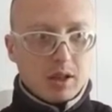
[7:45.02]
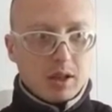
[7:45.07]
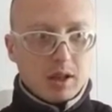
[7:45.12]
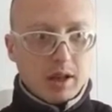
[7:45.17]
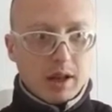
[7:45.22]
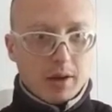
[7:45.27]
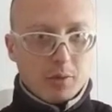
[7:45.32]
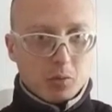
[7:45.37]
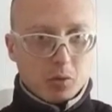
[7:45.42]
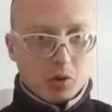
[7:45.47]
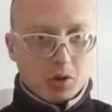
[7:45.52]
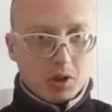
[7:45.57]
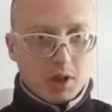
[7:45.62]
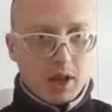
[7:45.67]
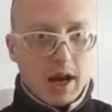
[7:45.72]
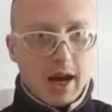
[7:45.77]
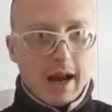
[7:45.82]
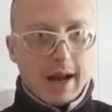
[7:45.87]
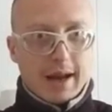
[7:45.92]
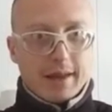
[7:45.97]
and
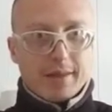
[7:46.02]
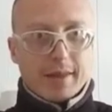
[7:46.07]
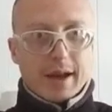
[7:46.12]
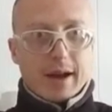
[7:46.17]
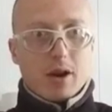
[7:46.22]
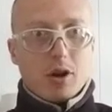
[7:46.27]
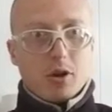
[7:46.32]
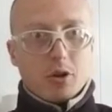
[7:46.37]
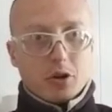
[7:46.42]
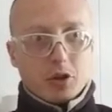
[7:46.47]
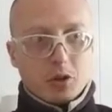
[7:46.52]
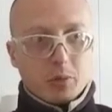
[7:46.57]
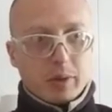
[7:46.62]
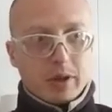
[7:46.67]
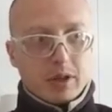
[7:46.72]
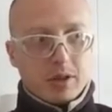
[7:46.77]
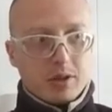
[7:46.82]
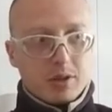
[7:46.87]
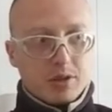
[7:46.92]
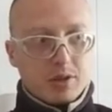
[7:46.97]
rely on that
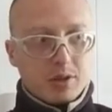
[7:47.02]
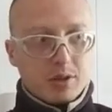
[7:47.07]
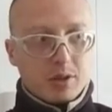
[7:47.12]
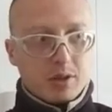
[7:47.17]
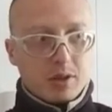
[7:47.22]
argument.